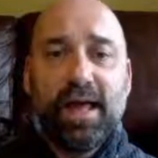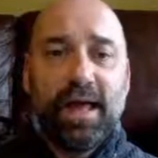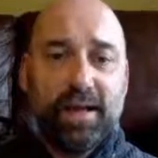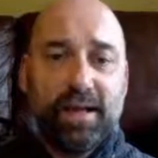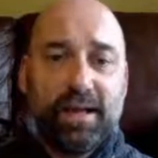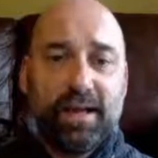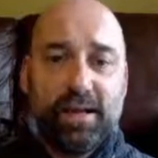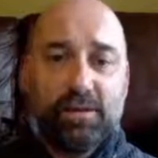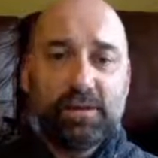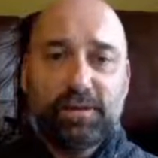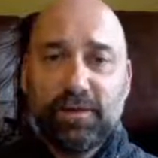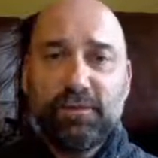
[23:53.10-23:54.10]
And um, it
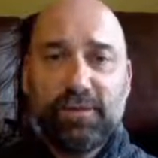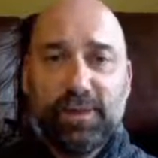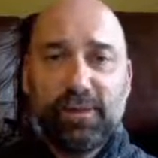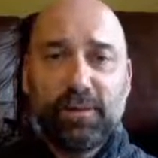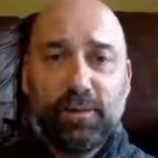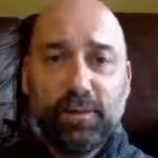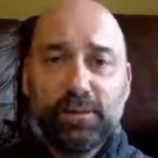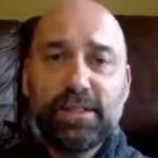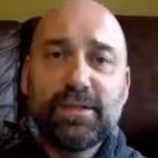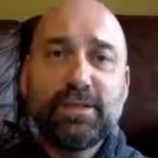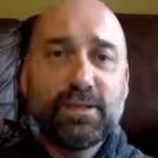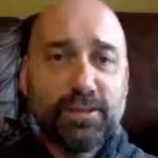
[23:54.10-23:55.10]
was full of people who
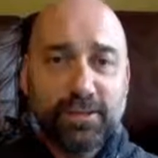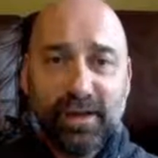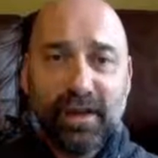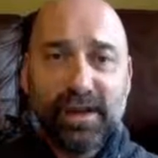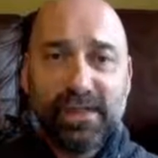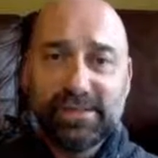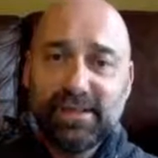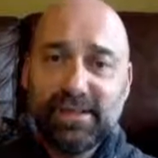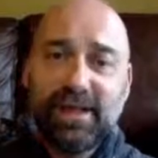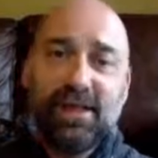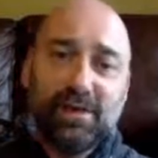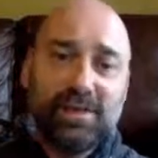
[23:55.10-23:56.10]
did awfulize,
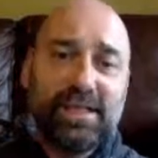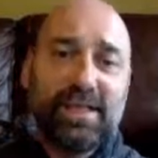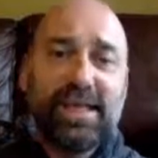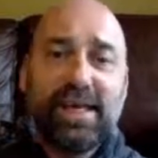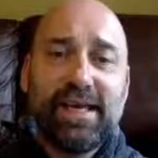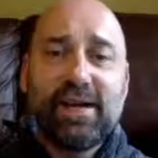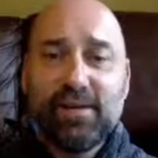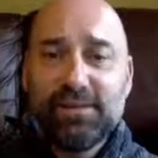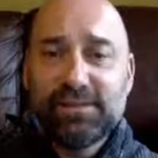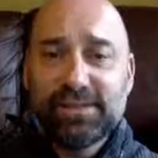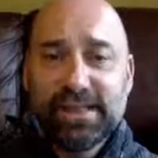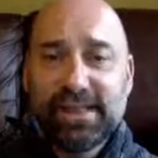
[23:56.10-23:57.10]
who did kick off
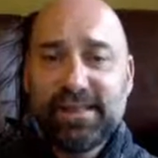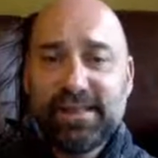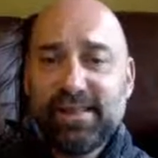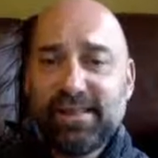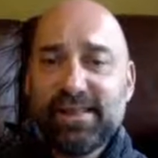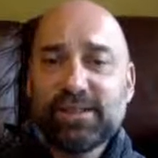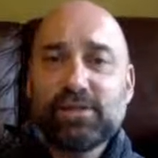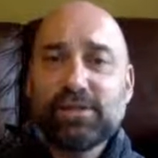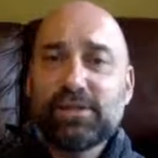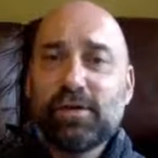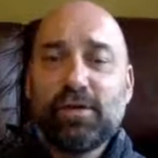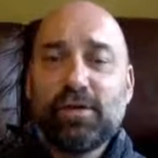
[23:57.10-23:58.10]
and say that things were
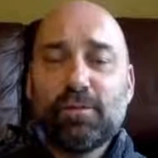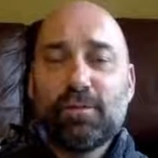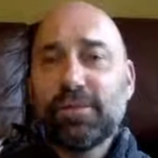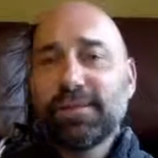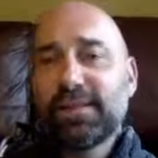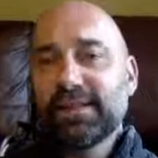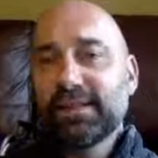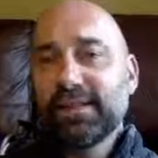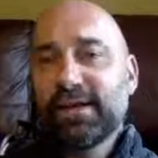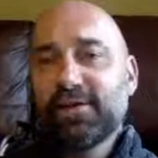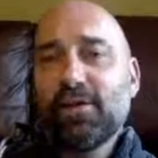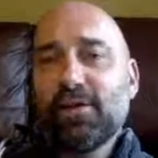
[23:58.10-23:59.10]
intolerable when they did
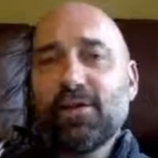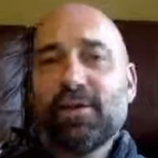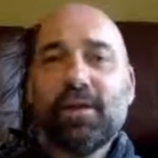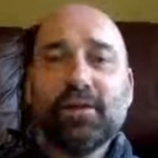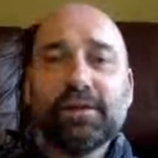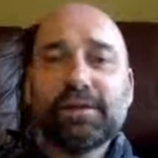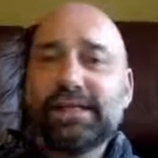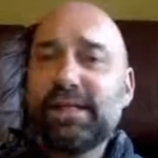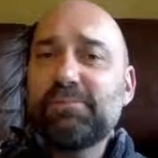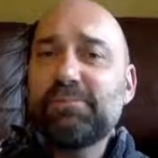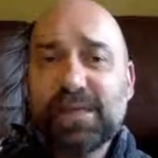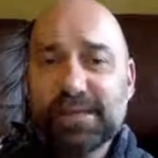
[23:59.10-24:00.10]
go wrong, or
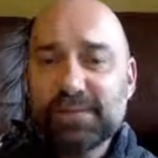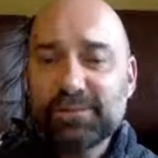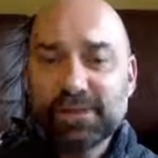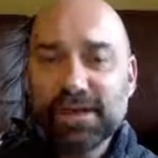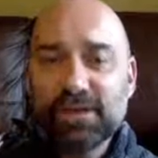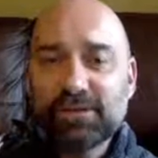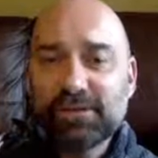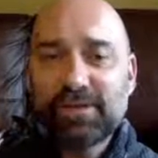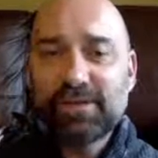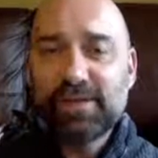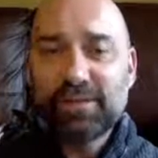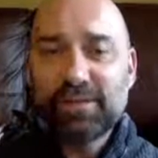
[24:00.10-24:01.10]
did beat themselves or other